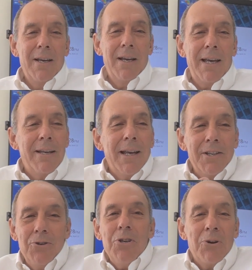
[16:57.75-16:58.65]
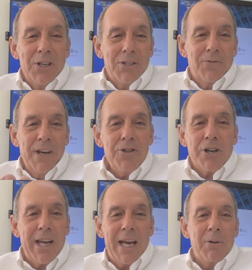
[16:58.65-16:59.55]
And you know this, venture
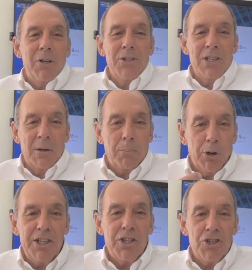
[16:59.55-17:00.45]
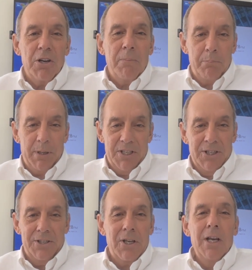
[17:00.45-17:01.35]
capital is an apprenticeship
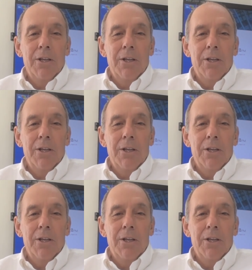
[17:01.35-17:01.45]
business.